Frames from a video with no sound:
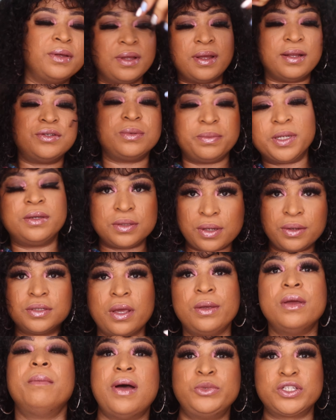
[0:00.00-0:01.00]
i
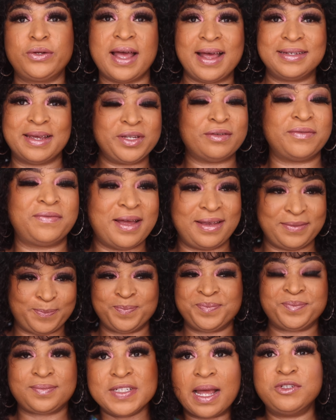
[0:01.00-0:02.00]
also
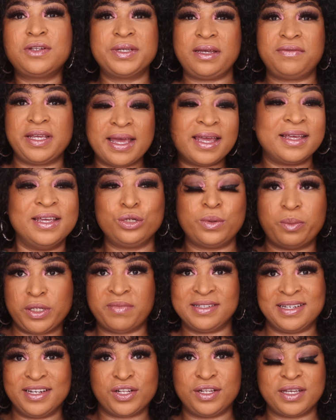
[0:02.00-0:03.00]
showed you guys
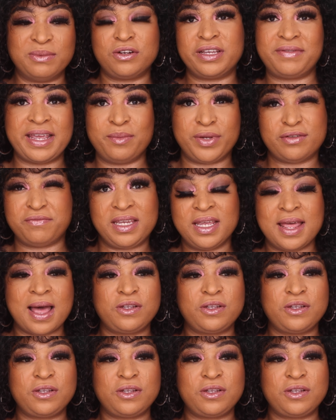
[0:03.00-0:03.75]
how to wear